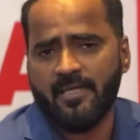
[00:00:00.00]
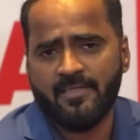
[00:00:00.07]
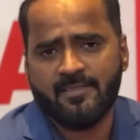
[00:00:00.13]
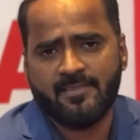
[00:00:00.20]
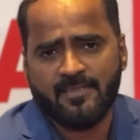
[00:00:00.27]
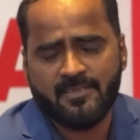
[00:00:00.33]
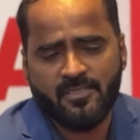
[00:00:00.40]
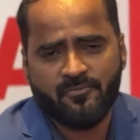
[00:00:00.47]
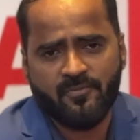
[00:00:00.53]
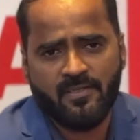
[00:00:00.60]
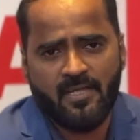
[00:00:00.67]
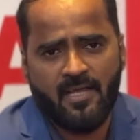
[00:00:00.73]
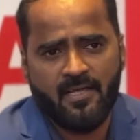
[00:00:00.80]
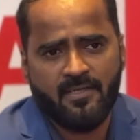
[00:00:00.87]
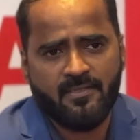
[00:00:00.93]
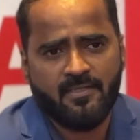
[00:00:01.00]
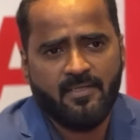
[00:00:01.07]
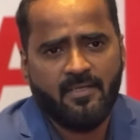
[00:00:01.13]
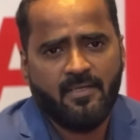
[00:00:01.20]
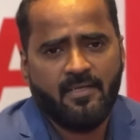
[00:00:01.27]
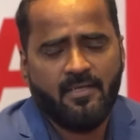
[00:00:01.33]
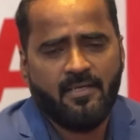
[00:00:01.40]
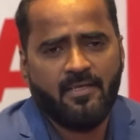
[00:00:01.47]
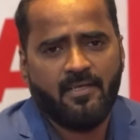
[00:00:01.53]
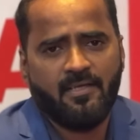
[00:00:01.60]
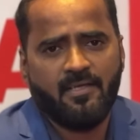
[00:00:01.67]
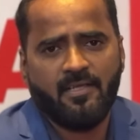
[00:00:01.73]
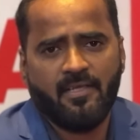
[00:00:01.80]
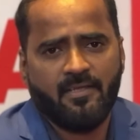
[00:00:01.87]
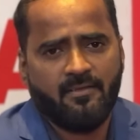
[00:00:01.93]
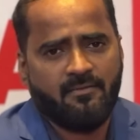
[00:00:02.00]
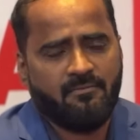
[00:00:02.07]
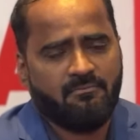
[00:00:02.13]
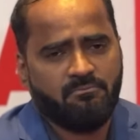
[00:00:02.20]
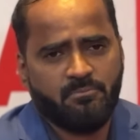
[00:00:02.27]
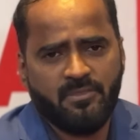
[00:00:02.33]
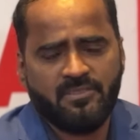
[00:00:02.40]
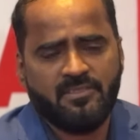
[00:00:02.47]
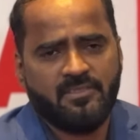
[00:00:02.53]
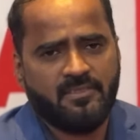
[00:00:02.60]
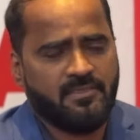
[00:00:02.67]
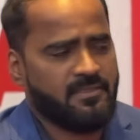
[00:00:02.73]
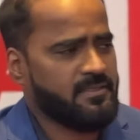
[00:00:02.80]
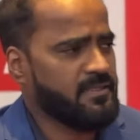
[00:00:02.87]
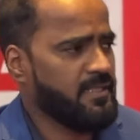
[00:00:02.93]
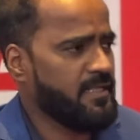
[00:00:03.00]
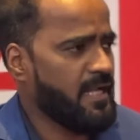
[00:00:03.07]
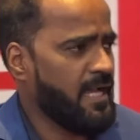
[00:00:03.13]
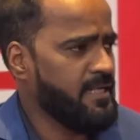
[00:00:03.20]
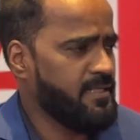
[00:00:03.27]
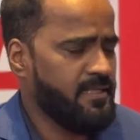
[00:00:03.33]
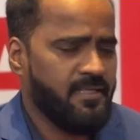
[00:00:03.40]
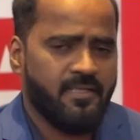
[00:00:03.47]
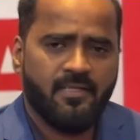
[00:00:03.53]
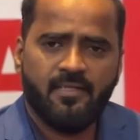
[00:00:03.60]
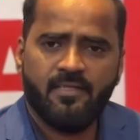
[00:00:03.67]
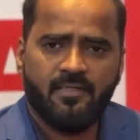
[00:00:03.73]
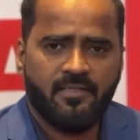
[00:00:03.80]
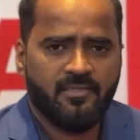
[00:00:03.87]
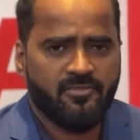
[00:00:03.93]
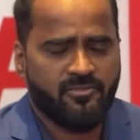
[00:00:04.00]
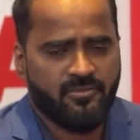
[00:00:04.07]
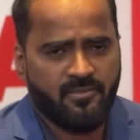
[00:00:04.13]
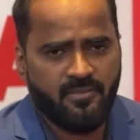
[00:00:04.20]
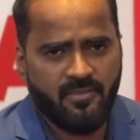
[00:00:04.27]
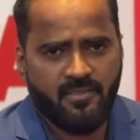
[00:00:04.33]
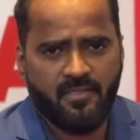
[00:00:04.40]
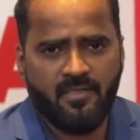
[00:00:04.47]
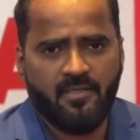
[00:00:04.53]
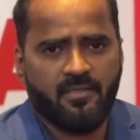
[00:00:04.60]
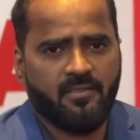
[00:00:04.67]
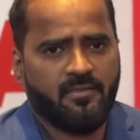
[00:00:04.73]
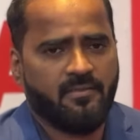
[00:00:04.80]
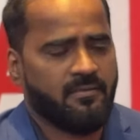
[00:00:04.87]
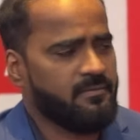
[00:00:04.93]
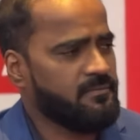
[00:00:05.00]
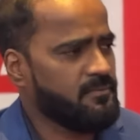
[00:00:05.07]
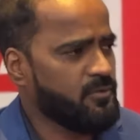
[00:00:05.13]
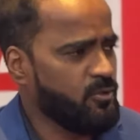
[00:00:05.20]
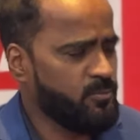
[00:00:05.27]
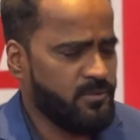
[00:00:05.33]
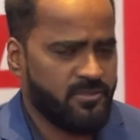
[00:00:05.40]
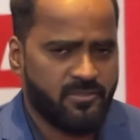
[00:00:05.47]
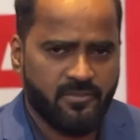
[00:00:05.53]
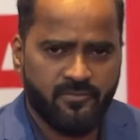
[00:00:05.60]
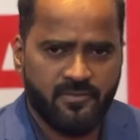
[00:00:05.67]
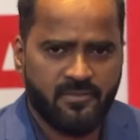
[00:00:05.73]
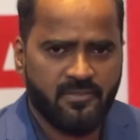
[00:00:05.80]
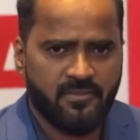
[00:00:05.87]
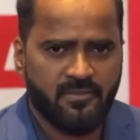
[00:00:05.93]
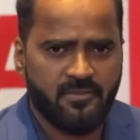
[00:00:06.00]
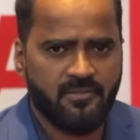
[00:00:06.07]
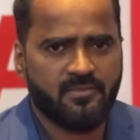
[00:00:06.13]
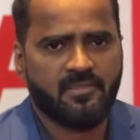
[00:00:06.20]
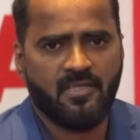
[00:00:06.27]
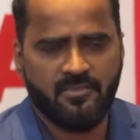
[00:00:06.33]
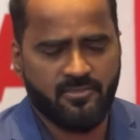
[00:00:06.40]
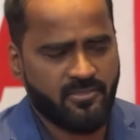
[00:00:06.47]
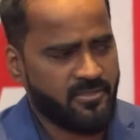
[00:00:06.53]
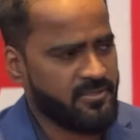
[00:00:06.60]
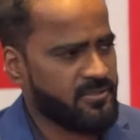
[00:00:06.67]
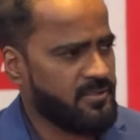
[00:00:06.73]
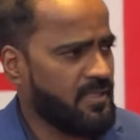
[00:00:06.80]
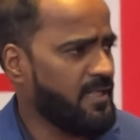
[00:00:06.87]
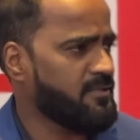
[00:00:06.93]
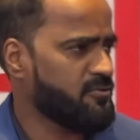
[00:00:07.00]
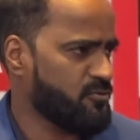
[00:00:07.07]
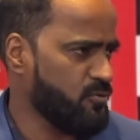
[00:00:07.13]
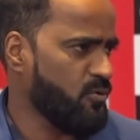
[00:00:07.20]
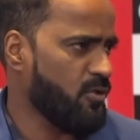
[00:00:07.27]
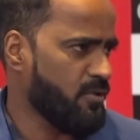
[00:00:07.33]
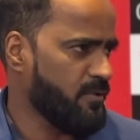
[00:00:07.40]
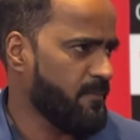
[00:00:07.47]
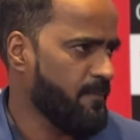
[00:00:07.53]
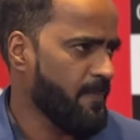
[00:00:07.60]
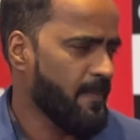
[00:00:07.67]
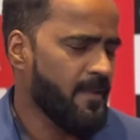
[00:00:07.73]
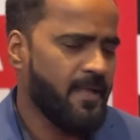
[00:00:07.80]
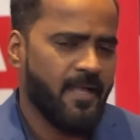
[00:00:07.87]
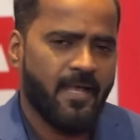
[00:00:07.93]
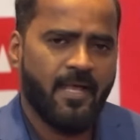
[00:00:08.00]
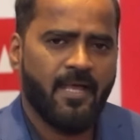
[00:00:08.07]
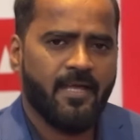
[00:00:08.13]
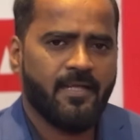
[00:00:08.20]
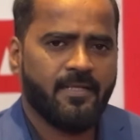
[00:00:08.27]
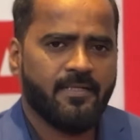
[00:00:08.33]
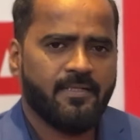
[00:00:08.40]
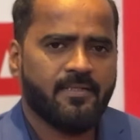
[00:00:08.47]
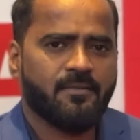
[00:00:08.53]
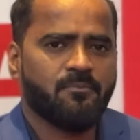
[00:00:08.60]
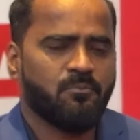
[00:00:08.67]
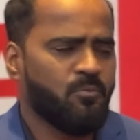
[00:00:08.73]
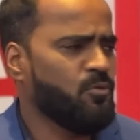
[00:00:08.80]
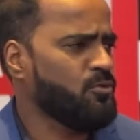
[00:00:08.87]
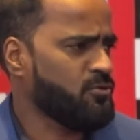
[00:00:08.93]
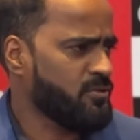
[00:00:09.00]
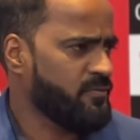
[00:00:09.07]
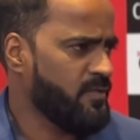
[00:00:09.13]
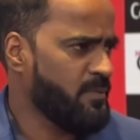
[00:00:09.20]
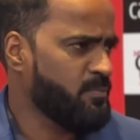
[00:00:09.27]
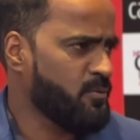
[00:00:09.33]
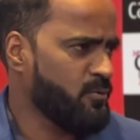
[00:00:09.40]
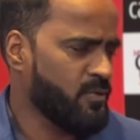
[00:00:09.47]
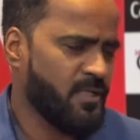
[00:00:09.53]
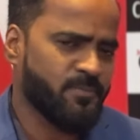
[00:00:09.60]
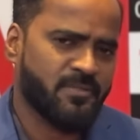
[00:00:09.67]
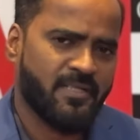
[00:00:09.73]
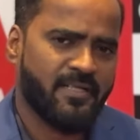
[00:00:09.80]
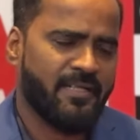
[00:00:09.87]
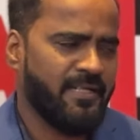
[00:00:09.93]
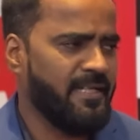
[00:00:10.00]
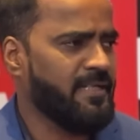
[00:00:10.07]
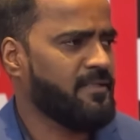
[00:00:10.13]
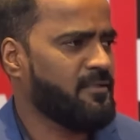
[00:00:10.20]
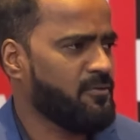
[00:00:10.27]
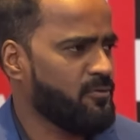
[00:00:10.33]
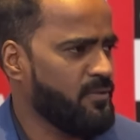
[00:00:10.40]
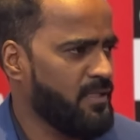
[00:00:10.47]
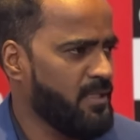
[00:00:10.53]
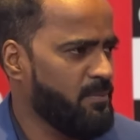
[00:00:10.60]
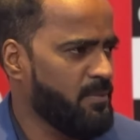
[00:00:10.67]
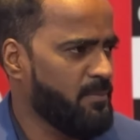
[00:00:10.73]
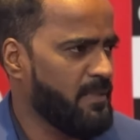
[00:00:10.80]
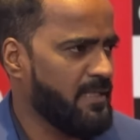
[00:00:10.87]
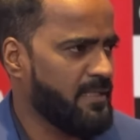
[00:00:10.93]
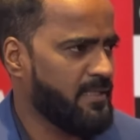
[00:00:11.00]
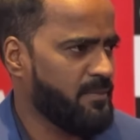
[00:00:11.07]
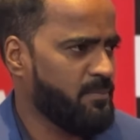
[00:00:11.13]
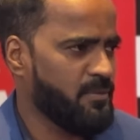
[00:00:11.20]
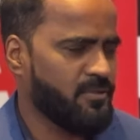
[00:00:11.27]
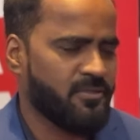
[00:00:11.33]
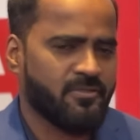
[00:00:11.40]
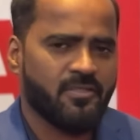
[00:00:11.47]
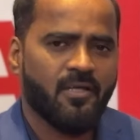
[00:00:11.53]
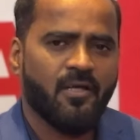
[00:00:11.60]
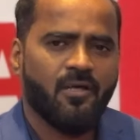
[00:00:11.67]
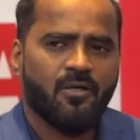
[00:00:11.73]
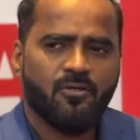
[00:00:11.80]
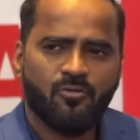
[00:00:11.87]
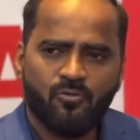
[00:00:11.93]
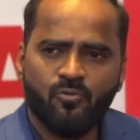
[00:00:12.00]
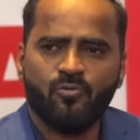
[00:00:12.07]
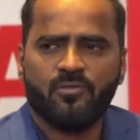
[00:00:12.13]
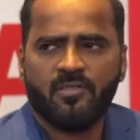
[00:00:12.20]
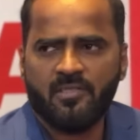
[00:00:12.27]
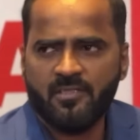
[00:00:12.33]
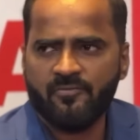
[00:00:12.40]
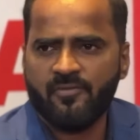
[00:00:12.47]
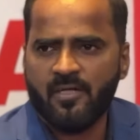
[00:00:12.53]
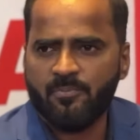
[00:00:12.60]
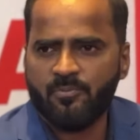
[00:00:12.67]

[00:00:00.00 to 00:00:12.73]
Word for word: at Saskatchewan are uh, in business, in I T, engineering, human services, construction and so on. And most of our programs are linked to the labour market because two-thirds of our